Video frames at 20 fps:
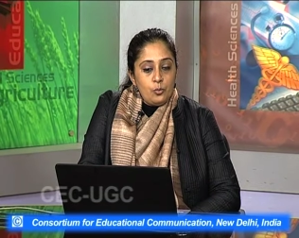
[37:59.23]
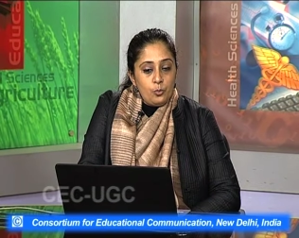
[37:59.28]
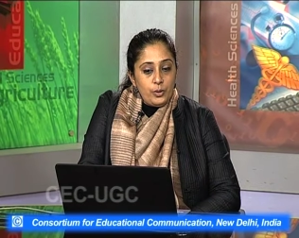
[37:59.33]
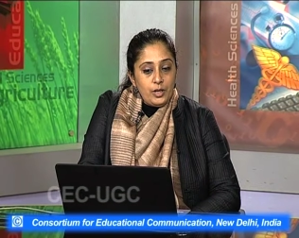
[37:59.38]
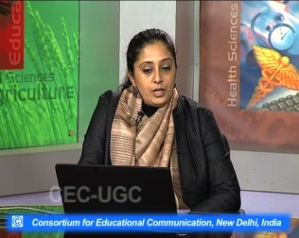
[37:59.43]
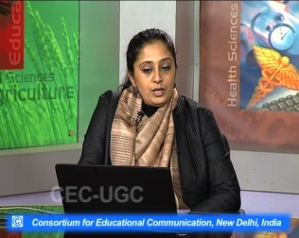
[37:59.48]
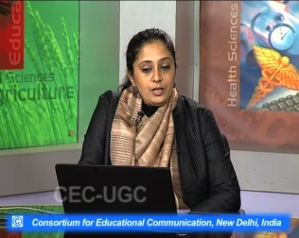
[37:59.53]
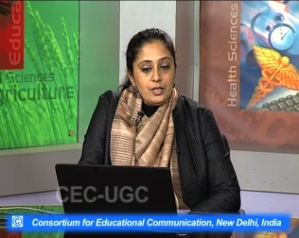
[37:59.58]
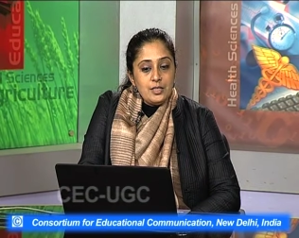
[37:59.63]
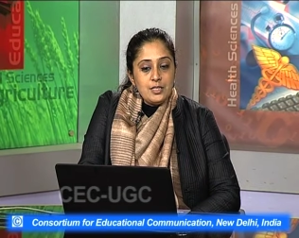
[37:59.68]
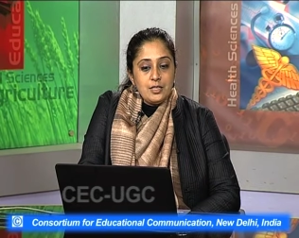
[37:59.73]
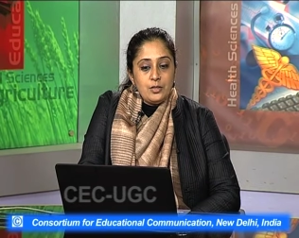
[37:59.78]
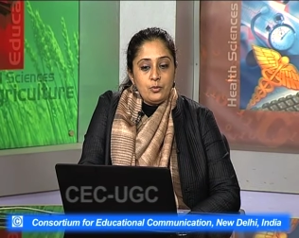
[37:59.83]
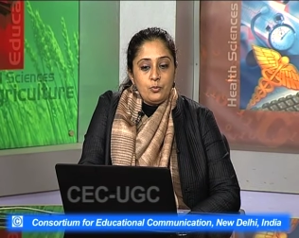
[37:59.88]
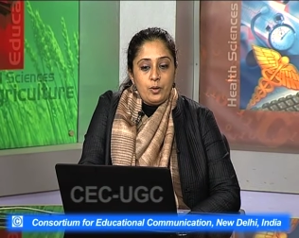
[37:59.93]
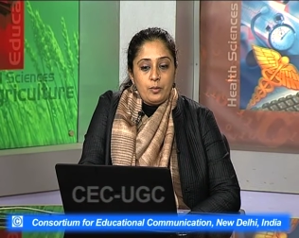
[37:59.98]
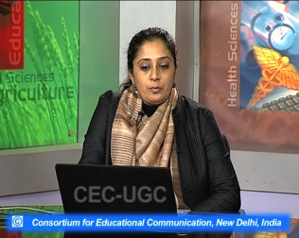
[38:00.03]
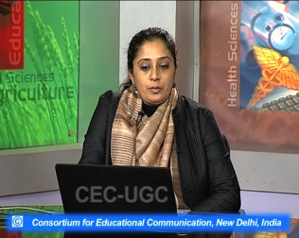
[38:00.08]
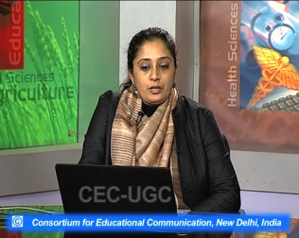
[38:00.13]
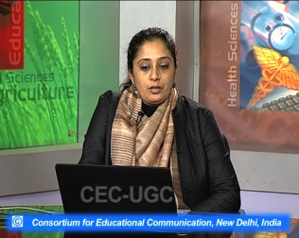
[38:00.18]
We
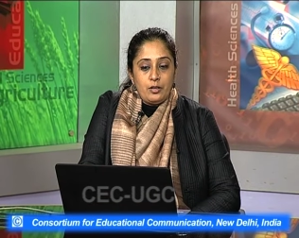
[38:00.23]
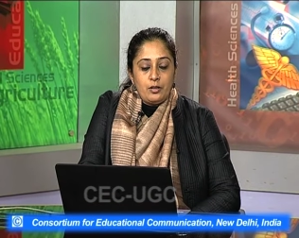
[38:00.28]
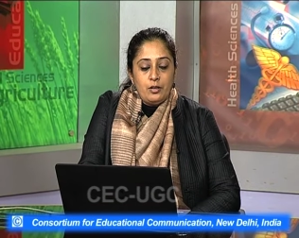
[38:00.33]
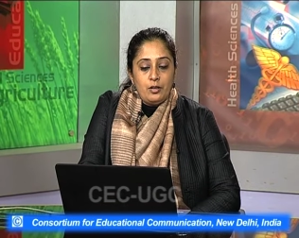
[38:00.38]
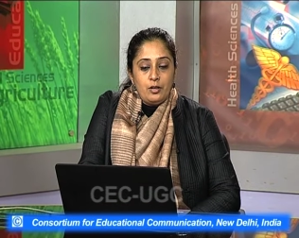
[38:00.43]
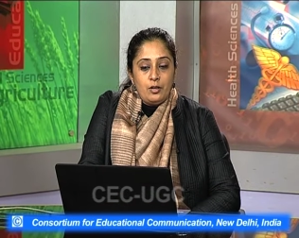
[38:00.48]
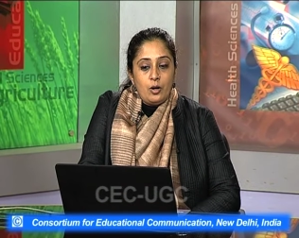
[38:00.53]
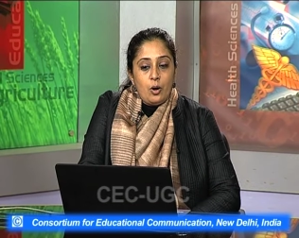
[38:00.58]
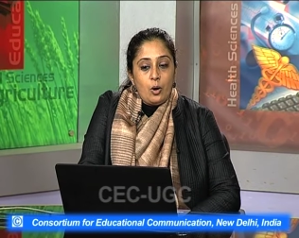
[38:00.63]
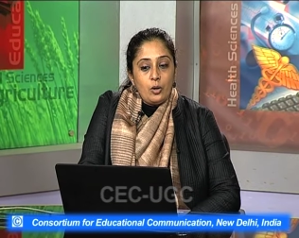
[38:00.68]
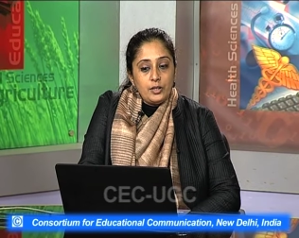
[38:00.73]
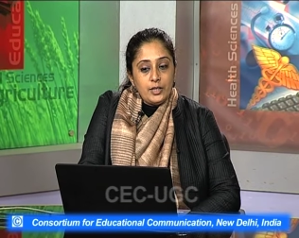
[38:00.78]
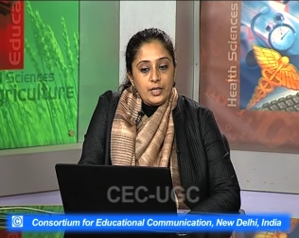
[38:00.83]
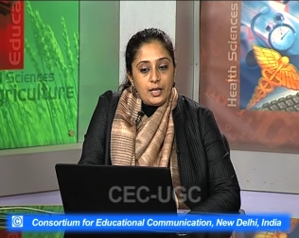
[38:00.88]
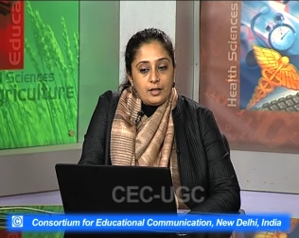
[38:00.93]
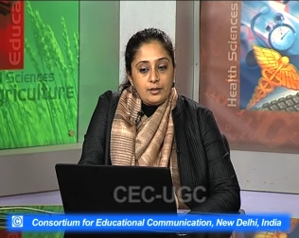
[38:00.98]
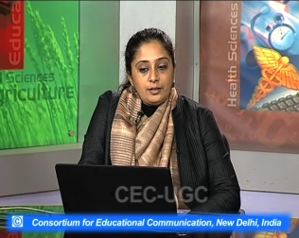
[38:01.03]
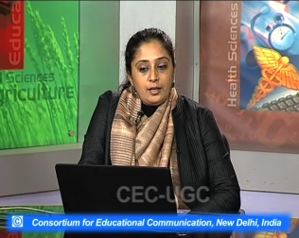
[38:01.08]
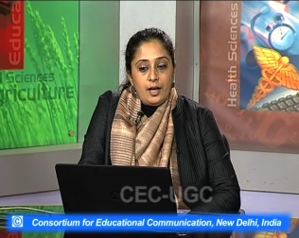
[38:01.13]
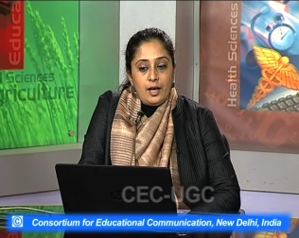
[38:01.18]
Indian women, on
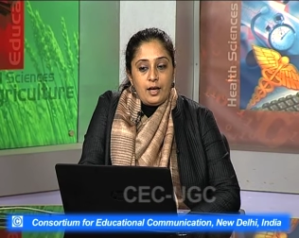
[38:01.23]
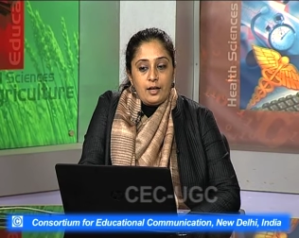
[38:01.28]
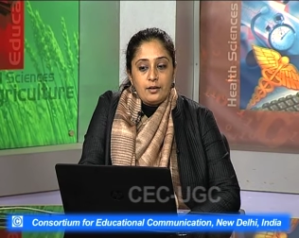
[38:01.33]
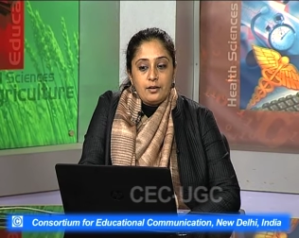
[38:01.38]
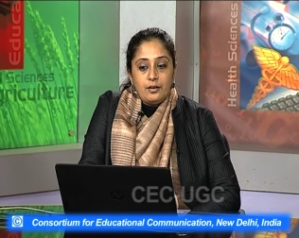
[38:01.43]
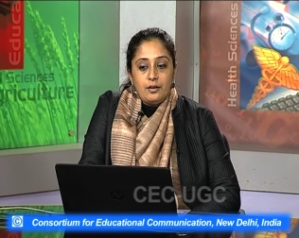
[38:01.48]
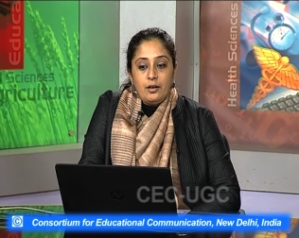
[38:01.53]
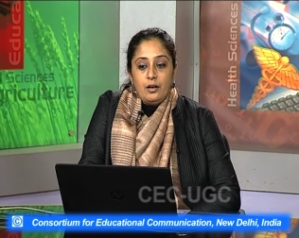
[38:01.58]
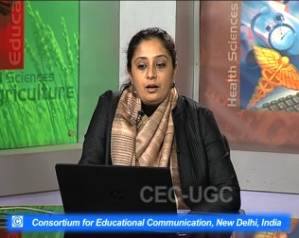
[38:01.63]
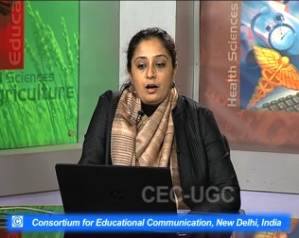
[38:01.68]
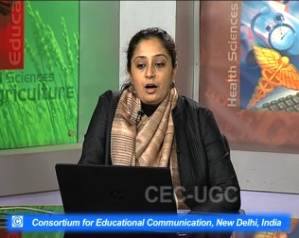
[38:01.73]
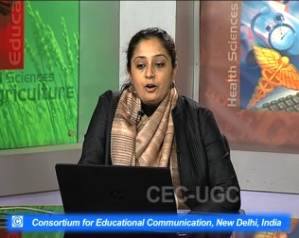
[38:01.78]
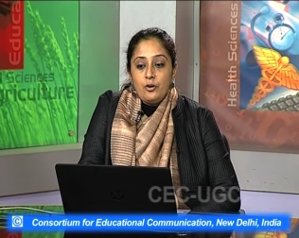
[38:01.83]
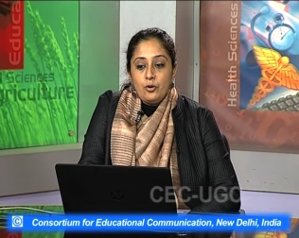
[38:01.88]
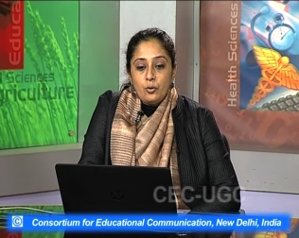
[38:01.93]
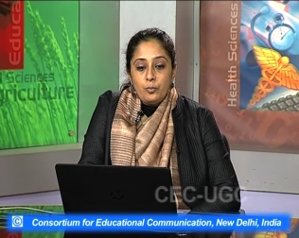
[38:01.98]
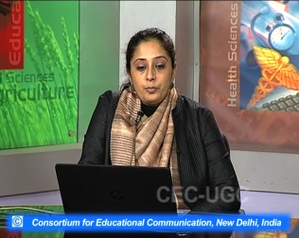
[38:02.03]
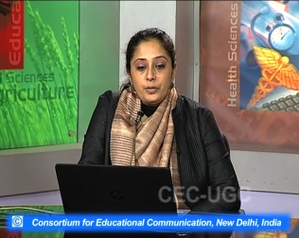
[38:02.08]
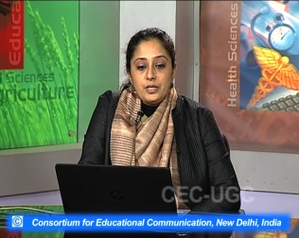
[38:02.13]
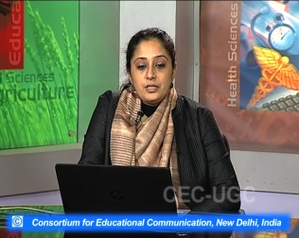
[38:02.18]
the other hand,
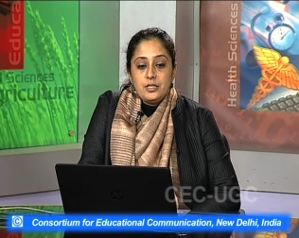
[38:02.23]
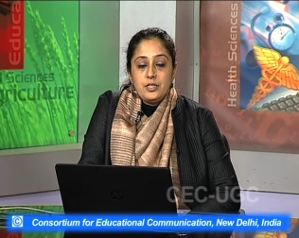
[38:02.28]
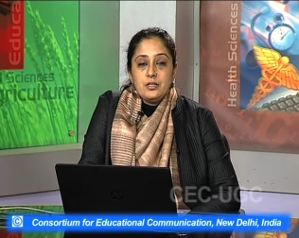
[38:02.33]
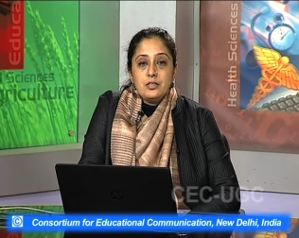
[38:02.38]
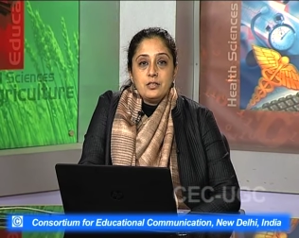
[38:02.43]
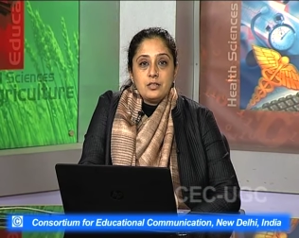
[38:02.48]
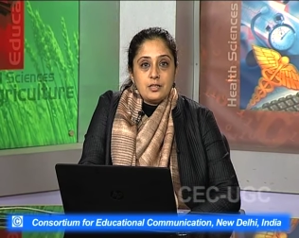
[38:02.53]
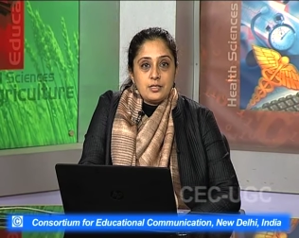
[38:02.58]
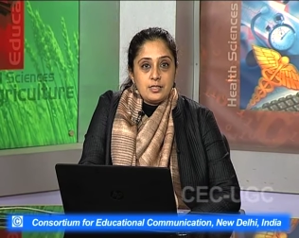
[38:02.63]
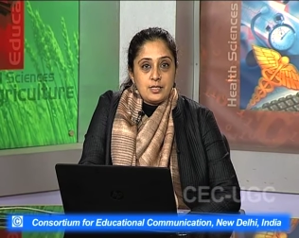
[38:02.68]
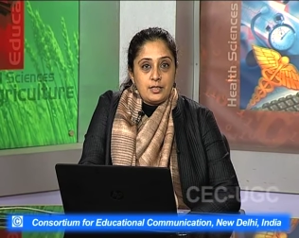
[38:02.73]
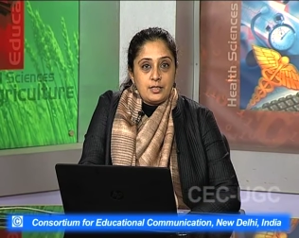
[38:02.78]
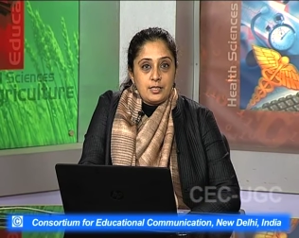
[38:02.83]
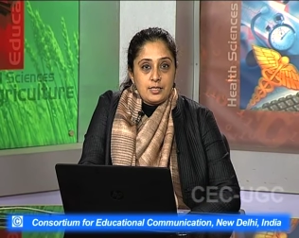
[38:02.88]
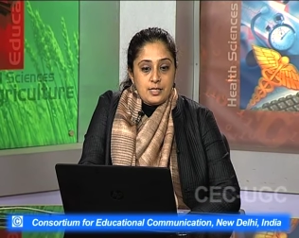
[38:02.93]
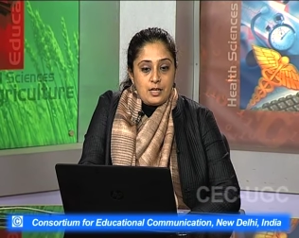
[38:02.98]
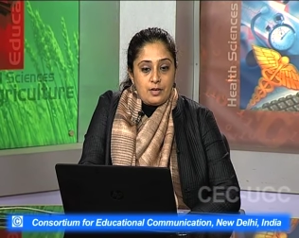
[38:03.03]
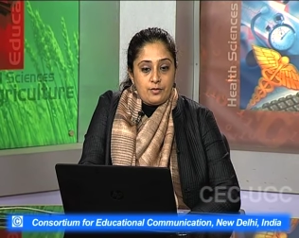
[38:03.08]
are obedient Sati